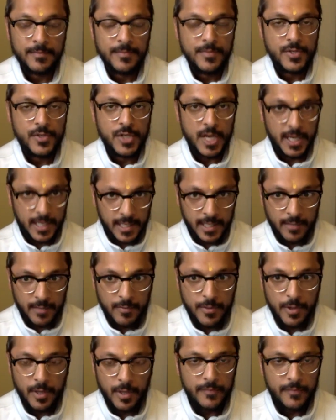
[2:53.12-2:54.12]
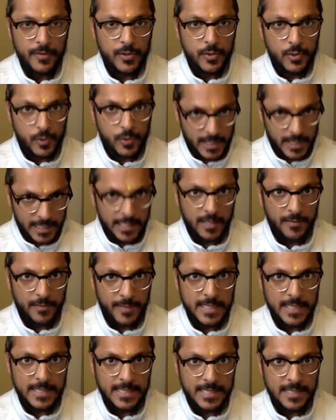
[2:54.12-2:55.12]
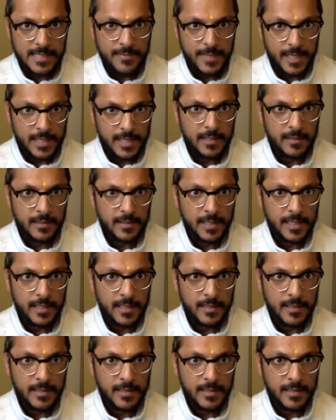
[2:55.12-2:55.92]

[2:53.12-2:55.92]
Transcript: Checking in with all of you, you can hear me and see me clearly